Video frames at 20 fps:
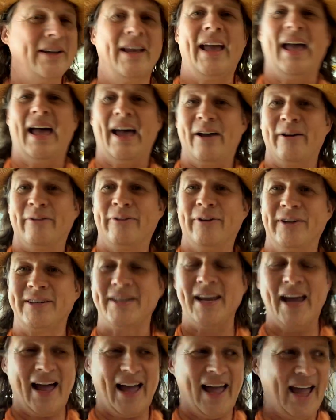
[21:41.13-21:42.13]
have
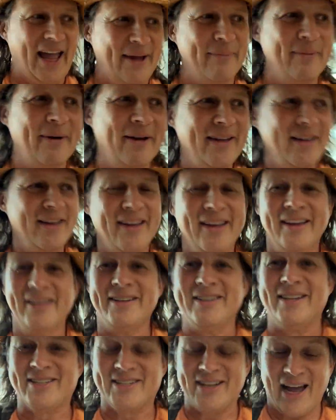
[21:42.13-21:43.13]
time
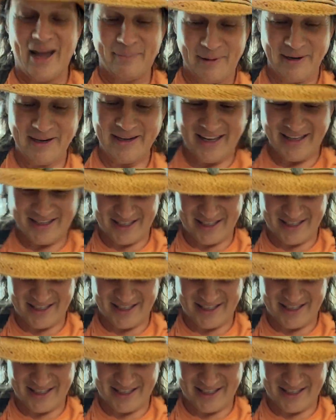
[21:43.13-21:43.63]
to stop and get